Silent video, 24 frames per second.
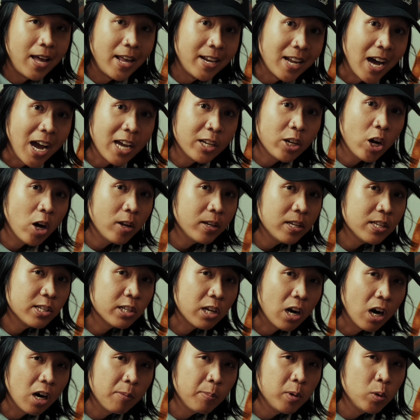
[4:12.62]
And I got this
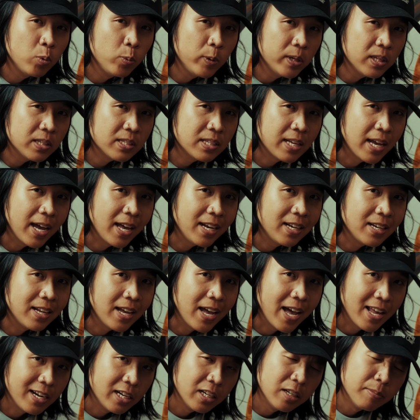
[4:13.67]
carbon wheel set
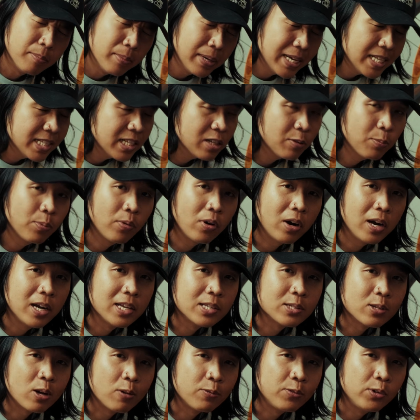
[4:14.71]
at an amazing
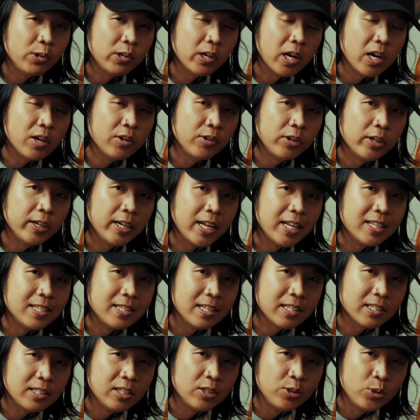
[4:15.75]
price of
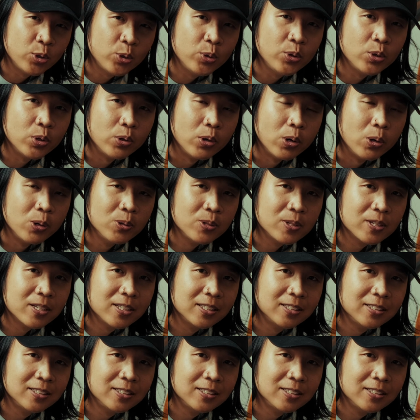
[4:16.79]
362 euros.